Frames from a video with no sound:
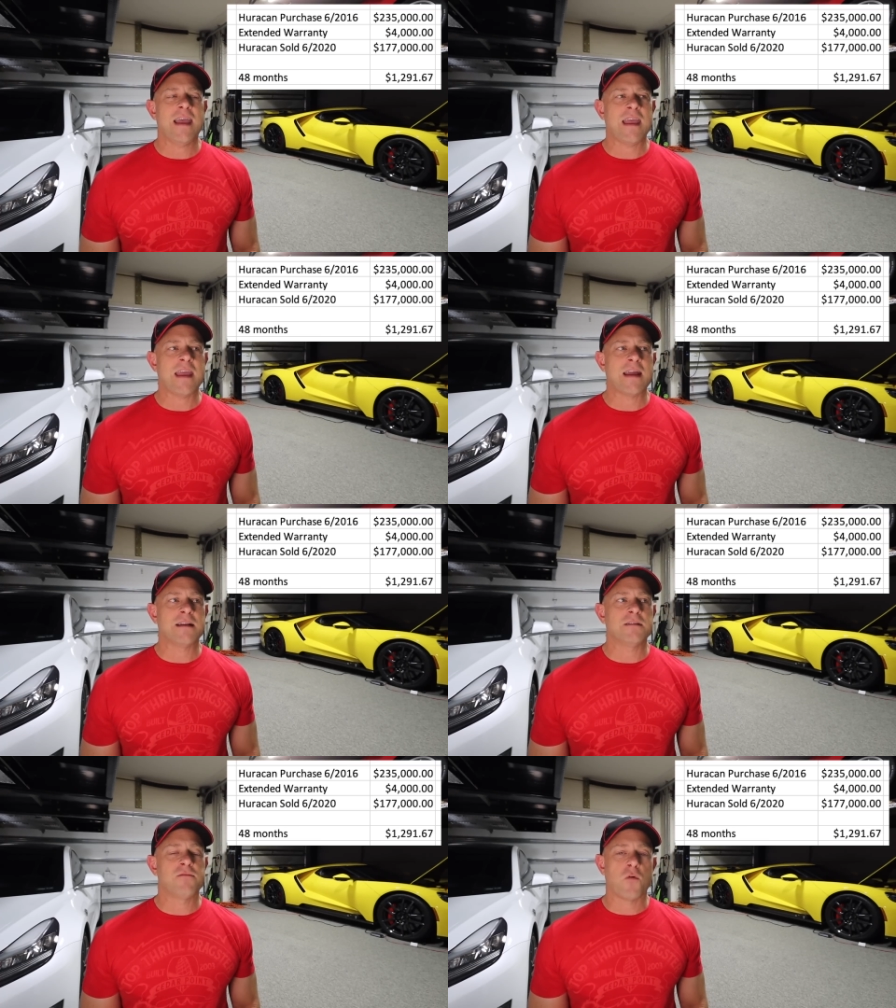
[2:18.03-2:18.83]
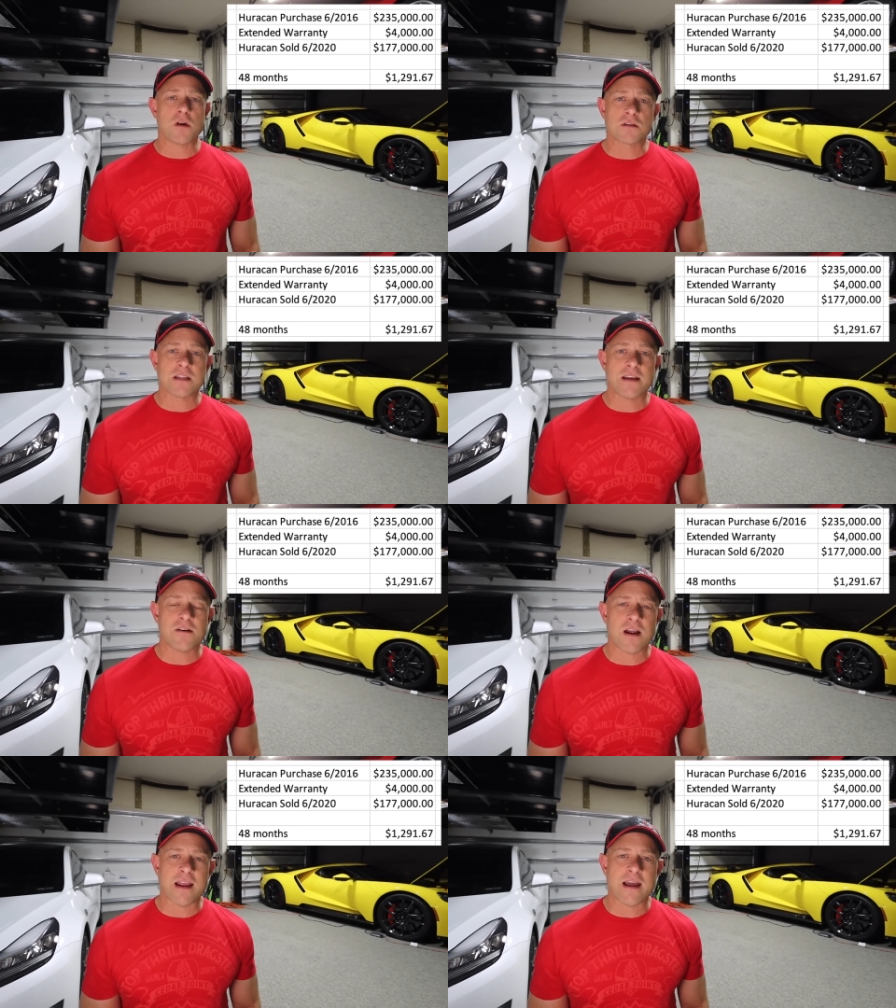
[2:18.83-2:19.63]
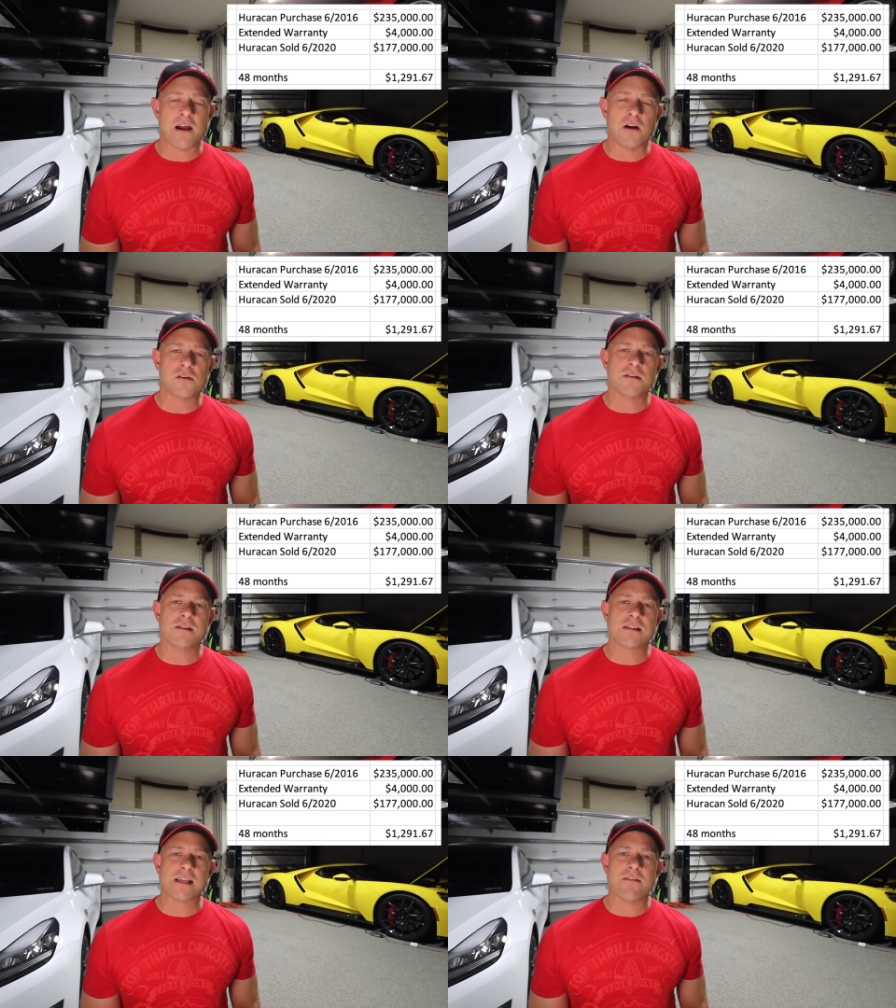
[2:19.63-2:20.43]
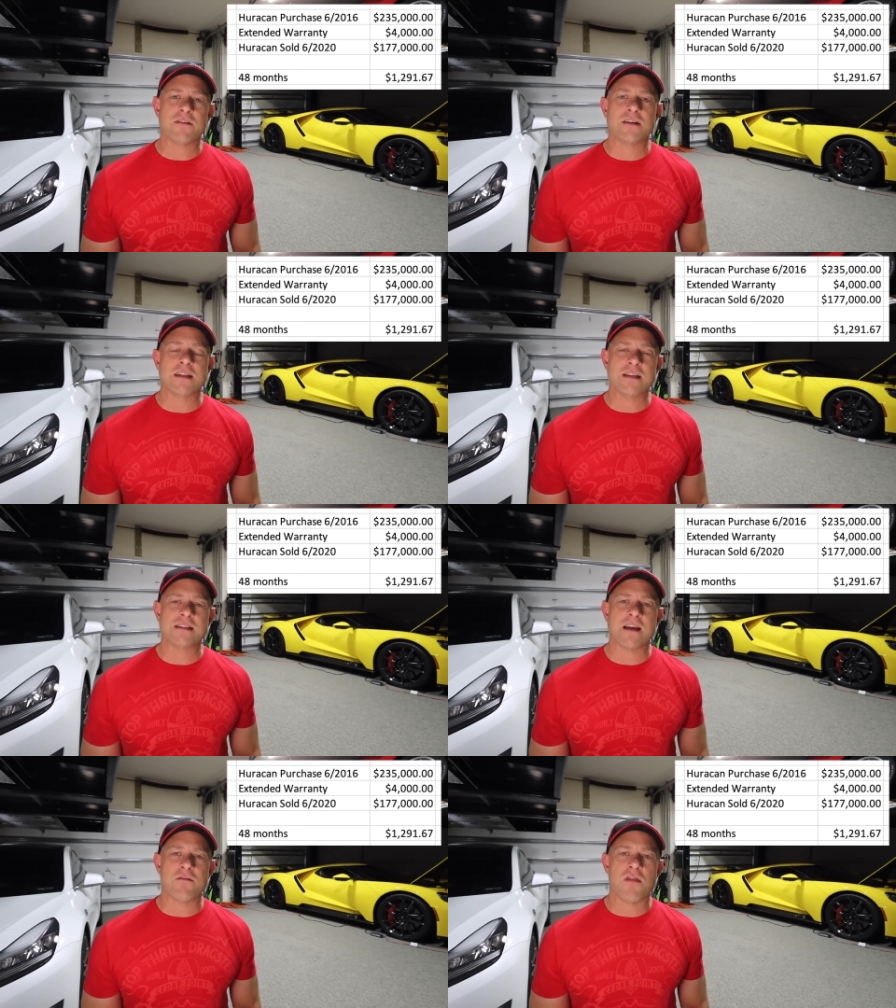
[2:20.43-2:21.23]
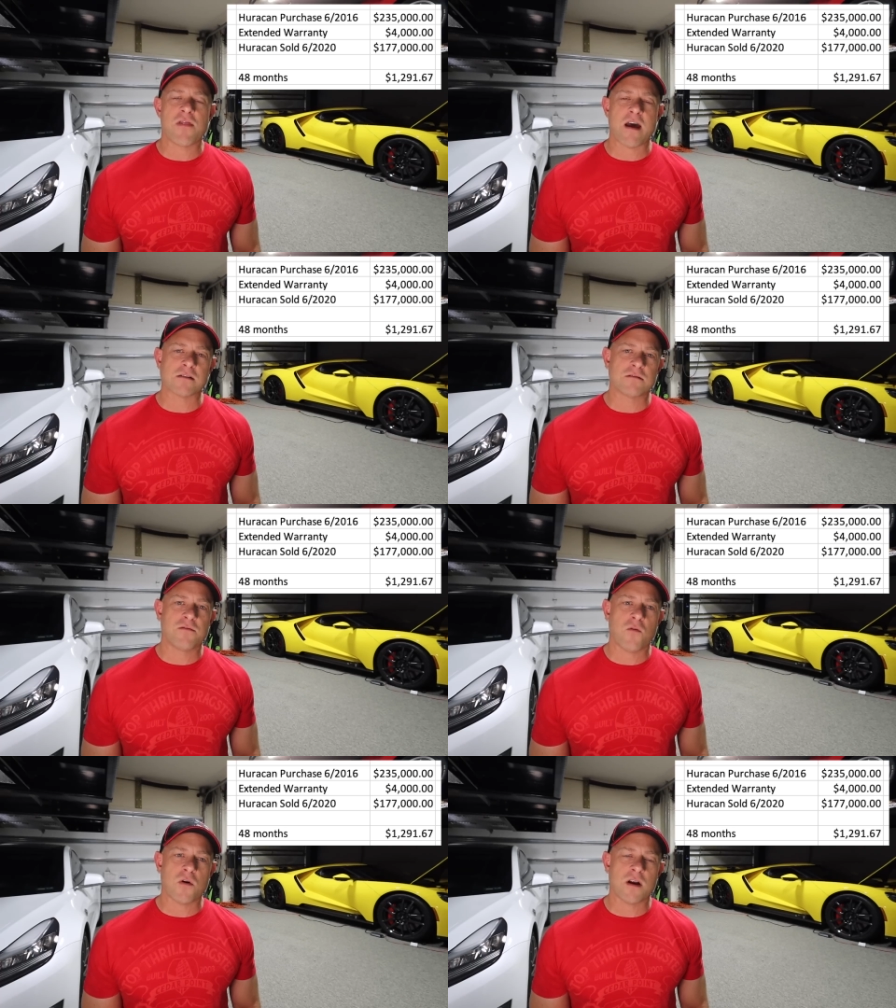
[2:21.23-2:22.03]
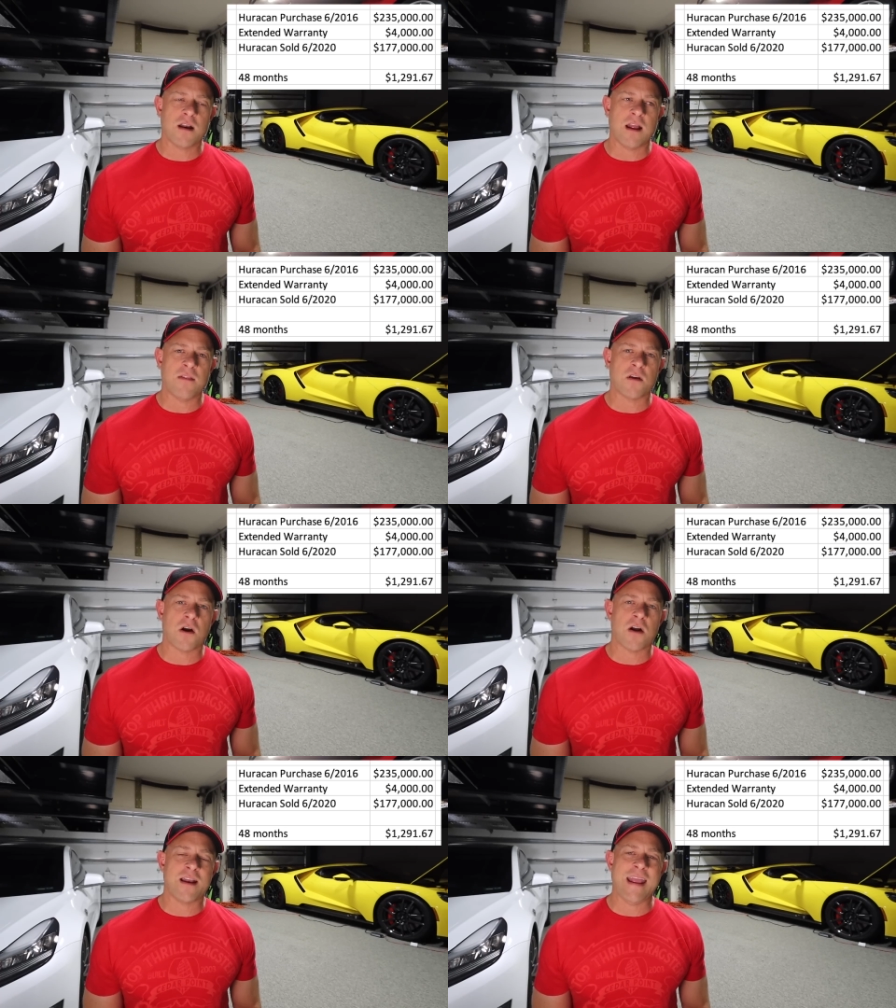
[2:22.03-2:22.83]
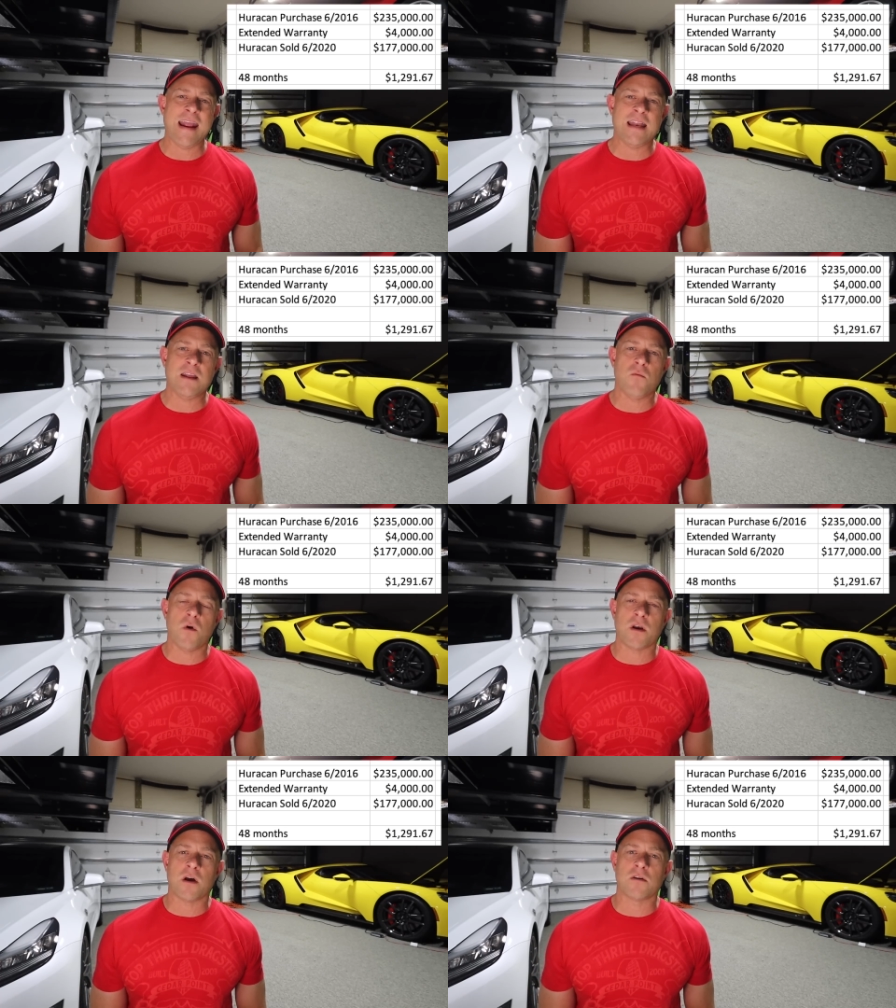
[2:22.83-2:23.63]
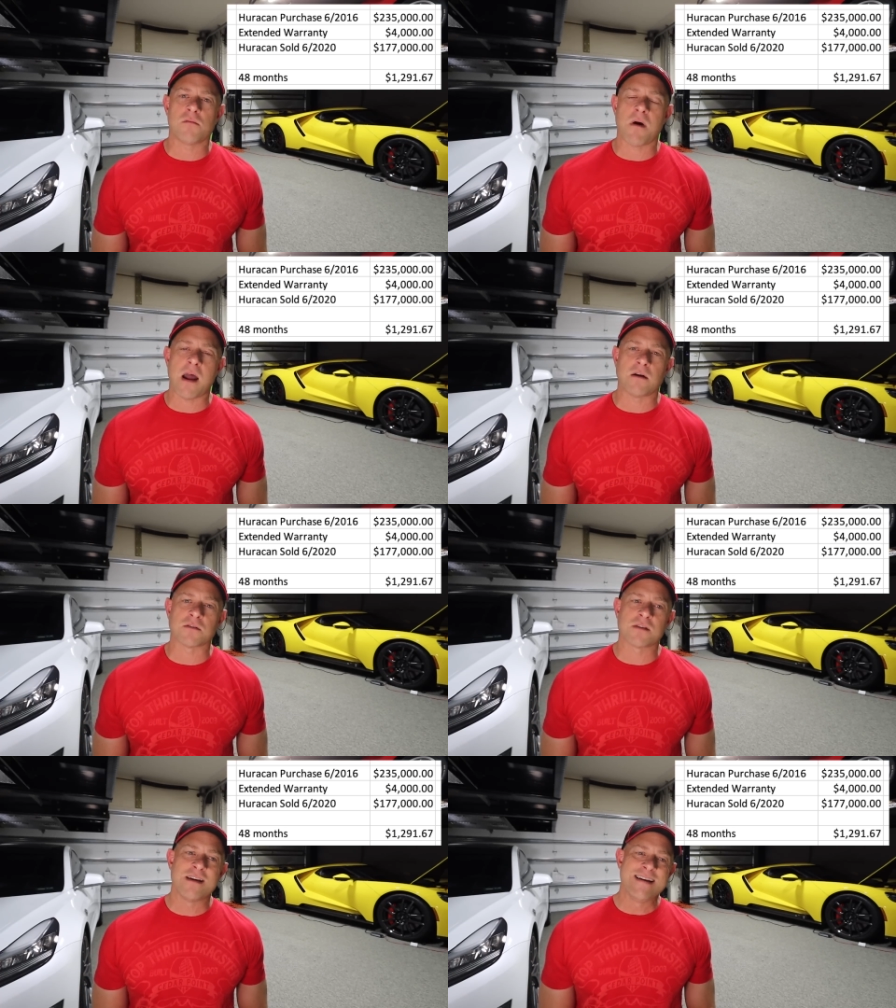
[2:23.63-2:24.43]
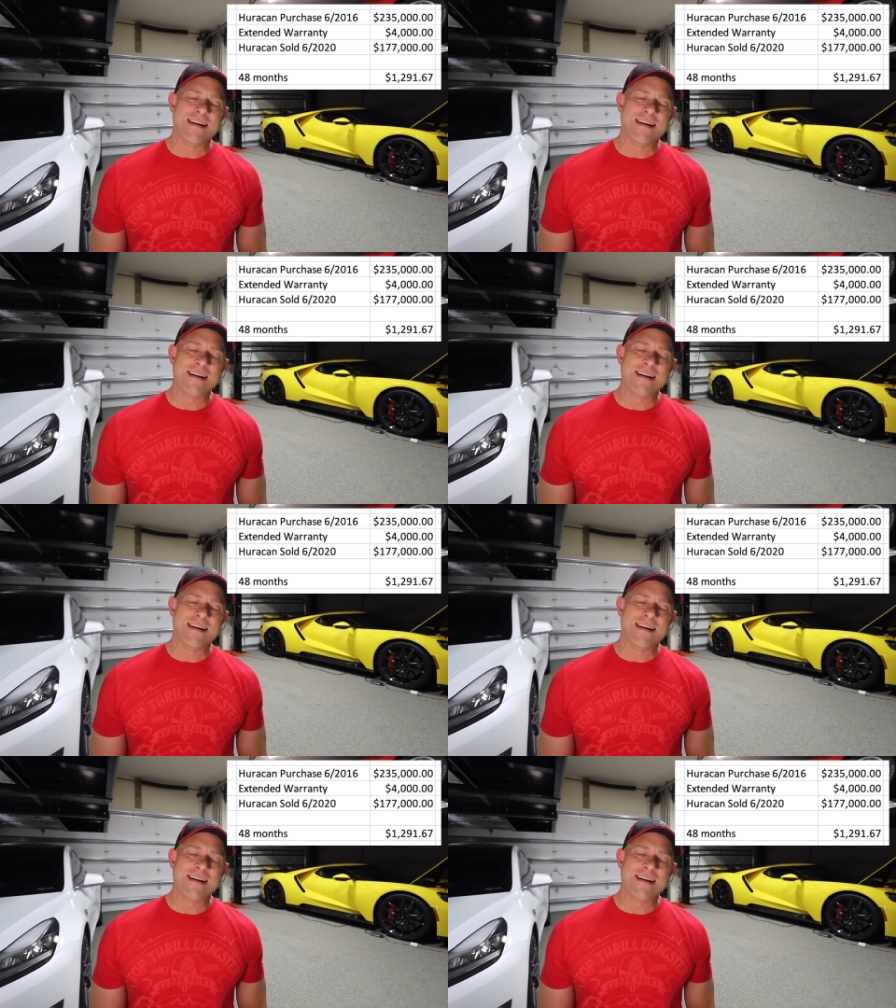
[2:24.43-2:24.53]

and four years later I got 177,000 for it and the car had 8,100 miles.